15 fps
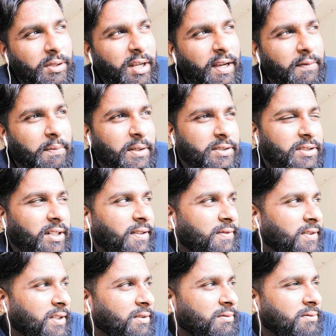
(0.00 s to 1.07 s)
have much left
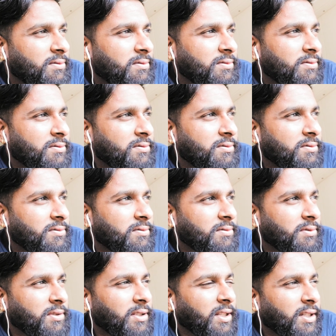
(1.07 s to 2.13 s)
now.
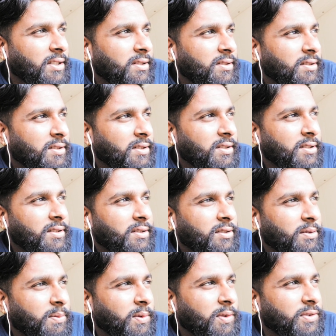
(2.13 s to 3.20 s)
We've got like,
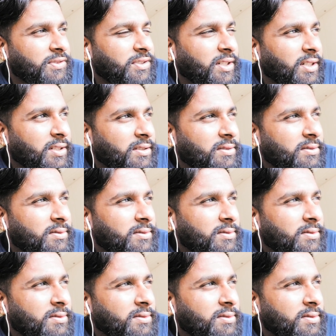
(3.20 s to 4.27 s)
tomorrow's done.
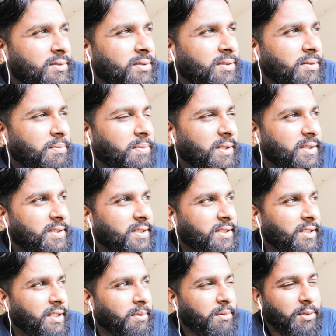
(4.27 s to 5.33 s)

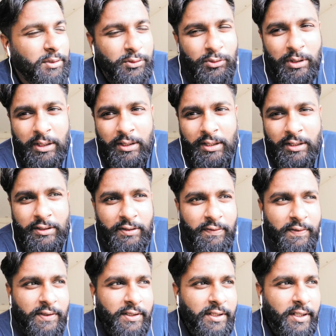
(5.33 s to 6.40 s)
Basically, we've got to sort out lunch
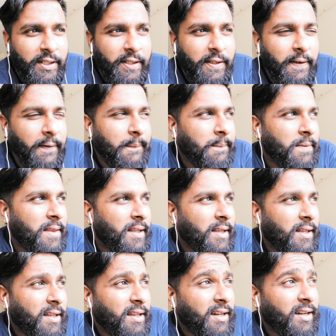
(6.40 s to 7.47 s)
for today.
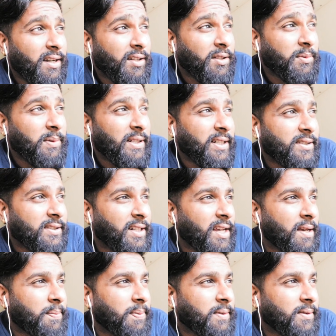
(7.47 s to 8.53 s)
I don't know where that's gonna
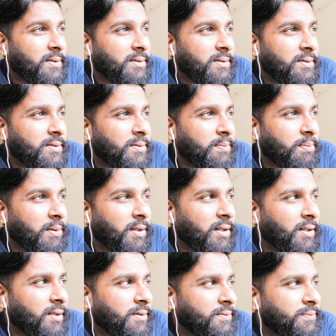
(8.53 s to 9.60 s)
happen,
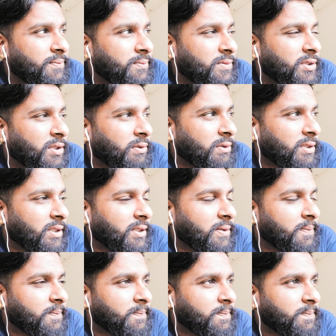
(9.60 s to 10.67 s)
but seriously,
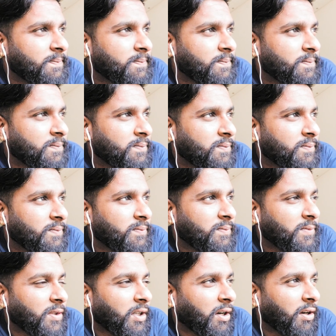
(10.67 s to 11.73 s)

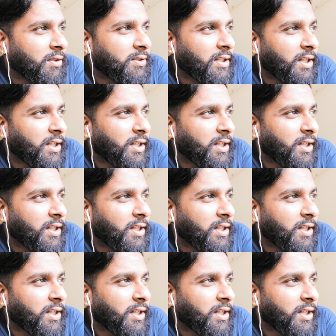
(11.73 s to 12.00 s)
hard